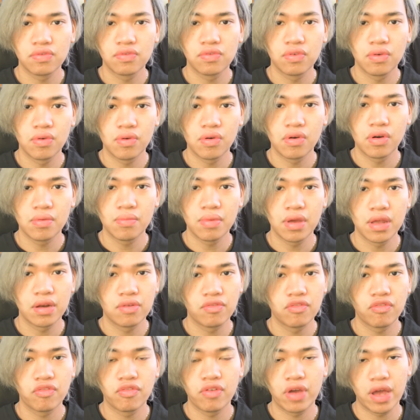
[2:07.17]
form,
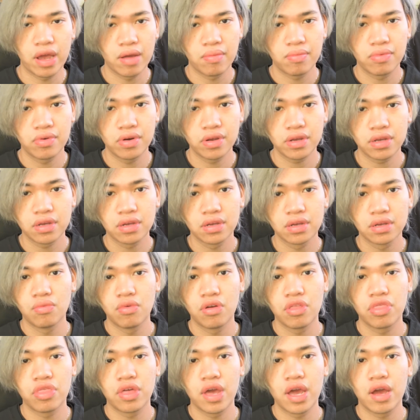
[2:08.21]
and fabric
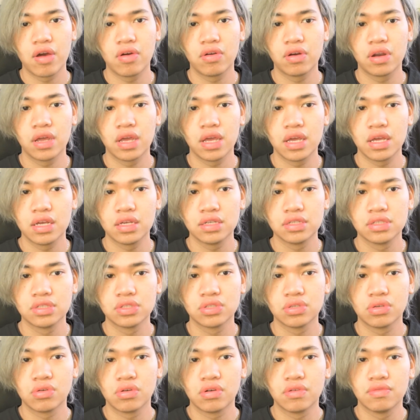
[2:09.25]
without a
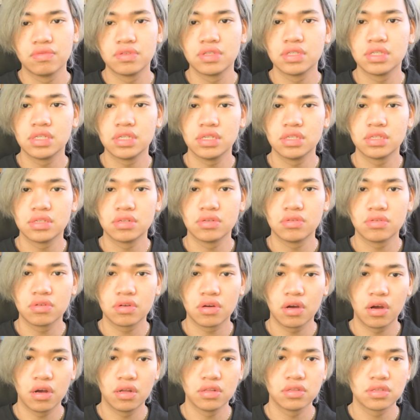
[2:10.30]
sort of seasonal
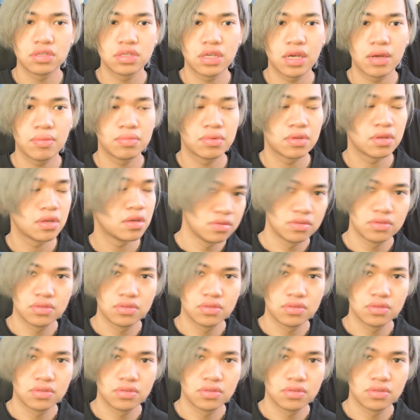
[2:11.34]
concept.